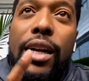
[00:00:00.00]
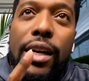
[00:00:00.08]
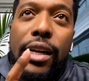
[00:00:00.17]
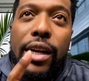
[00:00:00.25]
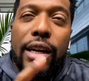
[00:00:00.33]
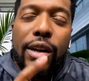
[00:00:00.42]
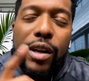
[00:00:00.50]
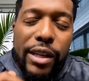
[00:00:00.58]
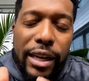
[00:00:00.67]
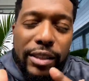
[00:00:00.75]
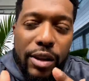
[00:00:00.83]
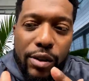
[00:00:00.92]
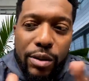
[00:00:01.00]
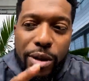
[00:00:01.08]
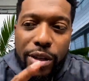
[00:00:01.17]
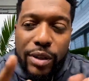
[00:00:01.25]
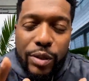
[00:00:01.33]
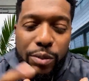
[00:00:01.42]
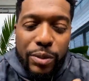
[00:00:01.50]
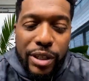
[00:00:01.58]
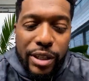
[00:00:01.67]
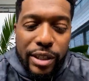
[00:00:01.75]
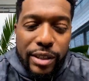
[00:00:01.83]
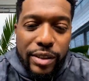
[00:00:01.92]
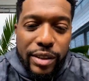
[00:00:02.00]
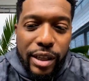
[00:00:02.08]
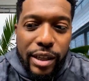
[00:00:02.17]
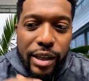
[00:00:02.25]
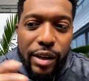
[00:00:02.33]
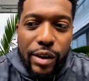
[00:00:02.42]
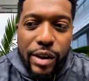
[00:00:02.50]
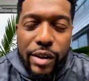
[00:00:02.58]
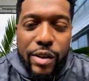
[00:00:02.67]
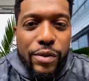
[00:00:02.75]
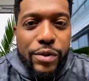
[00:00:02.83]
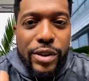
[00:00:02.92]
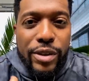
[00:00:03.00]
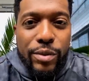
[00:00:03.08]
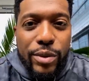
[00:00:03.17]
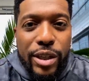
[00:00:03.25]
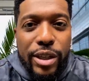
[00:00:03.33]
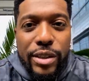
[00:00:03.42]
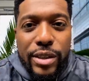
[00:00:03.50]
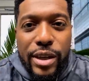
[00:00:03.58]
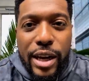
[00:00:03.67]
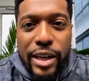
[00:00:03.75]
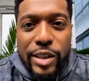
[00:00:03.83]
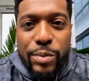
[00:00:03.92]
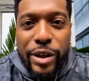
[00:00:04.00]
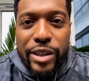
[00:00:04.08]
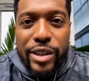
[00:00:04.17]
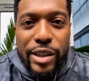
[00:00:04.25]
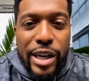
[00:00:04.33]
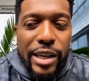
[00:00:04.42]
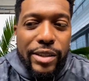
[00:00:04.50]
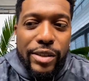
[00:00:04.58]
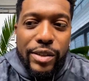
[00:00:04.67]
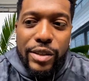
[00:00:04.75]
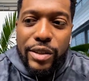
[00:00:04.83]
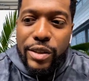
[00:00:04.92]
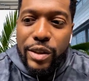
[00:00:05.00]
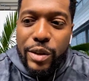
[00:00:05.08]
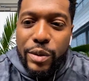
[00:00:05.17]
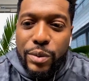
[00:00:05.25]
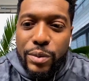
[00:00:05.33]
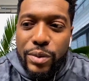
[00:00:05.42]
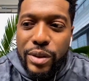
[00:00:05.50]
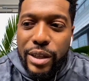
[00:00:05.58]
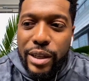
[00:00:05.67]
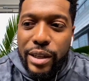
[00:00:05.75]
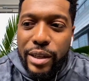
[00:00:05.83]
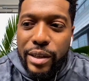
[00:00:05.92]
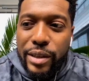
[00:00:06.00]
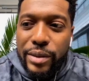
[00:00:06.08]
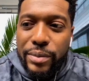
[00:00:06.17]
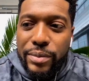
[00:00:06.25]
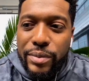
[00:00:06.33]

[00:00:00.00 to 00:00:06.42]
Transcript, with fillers: uh, I, I, like talking about this one because I, I, often would get asked by young actors, you know, uh,